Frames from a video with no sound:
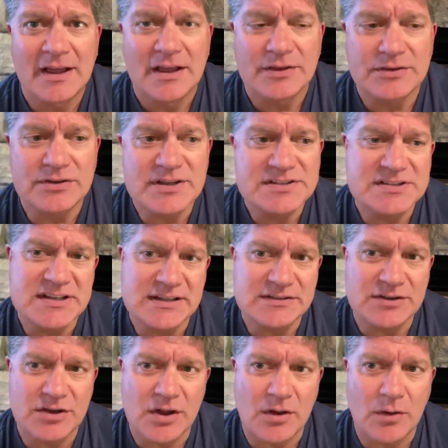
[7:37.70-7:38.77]
You just need
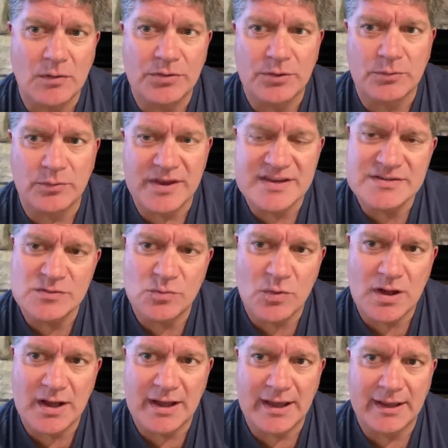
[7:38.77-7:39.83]
to know the reason
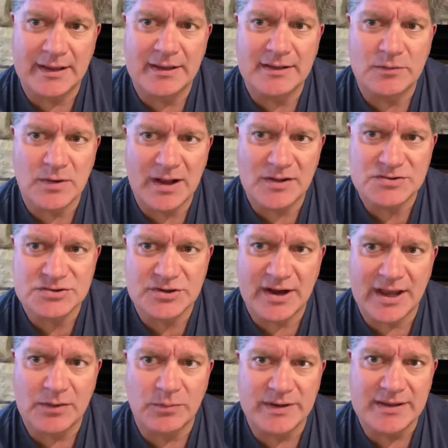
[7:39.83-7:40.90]
why
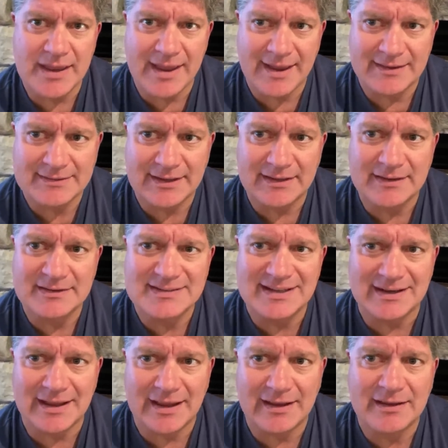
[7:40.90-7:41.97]
Crowdstrike recanted
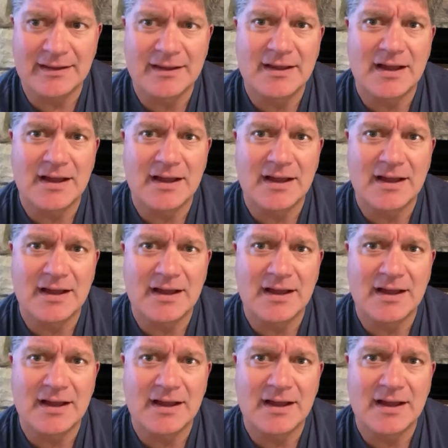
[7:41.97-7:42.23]
today